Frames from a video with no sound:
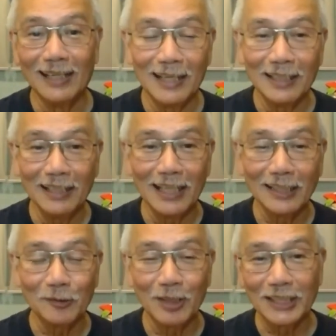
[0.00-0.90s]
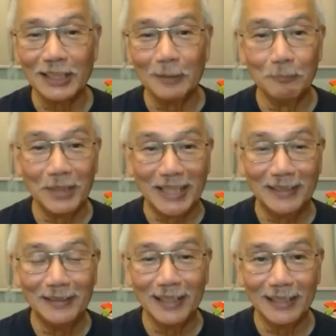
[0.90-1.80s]
And I think that was in the
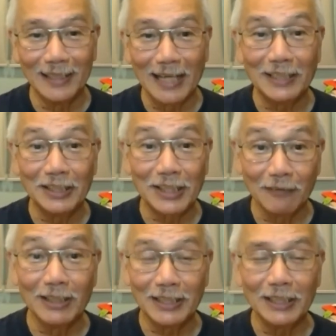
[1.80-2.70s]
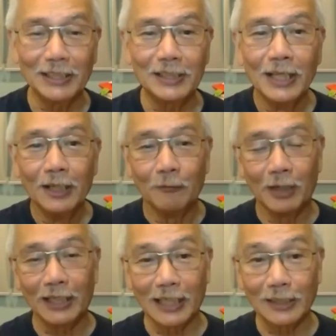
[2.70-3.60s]
mid uh, 1970s
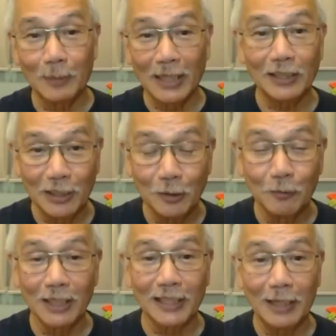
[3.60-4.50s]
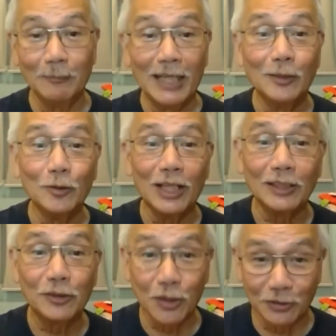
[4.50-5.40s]
where charismatic renewal came
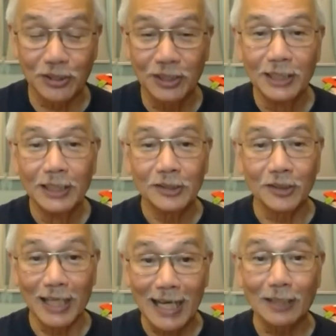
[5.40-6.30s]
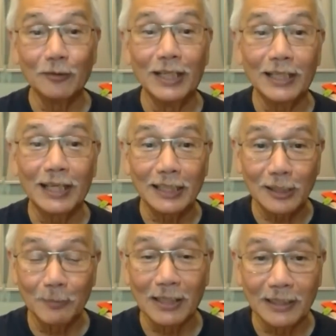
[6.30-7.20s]
into the church. So the Catholic
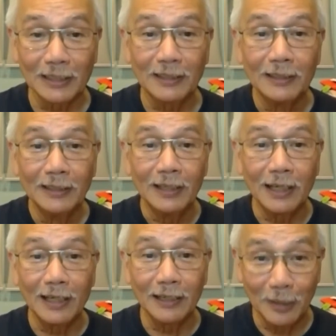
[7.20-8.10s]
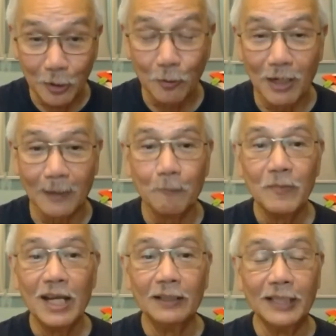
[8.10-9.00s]
charismatic uh,
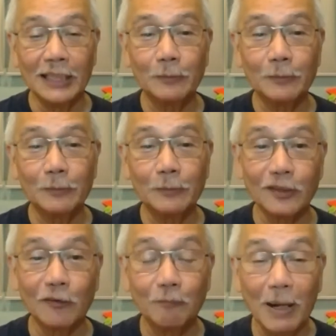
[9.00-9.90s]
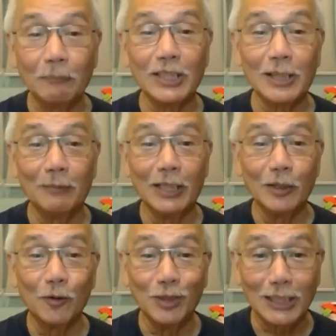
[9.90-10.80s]
renewal, the experience of
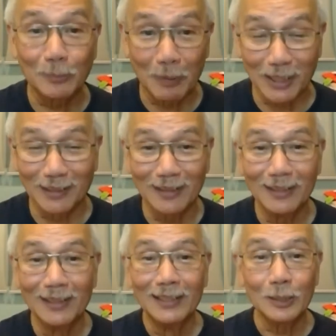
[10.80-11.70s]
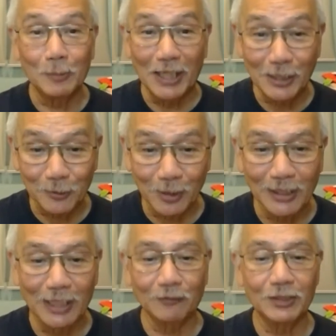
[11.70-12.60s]
baptism in the Holy Spirit,
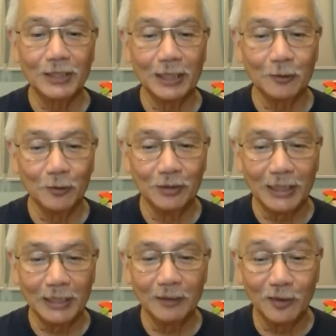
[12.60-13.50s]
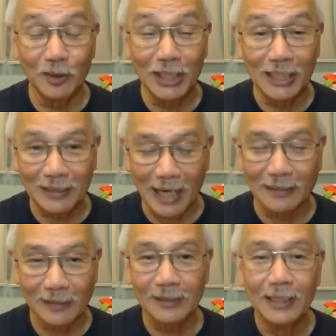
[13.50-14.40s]
spiritual gifts, including,
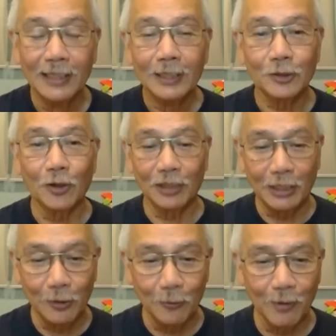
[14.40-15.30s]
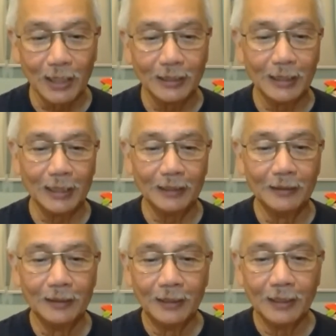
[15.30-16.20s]
including tongues. So renewal
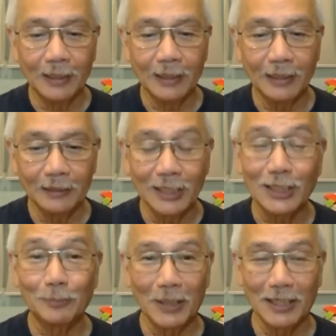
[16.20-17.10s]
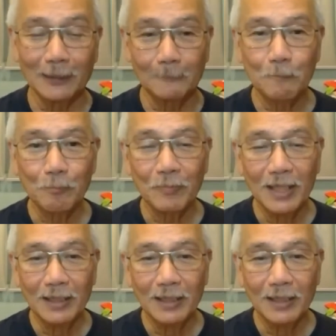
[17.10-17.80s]
in uh, the spirit.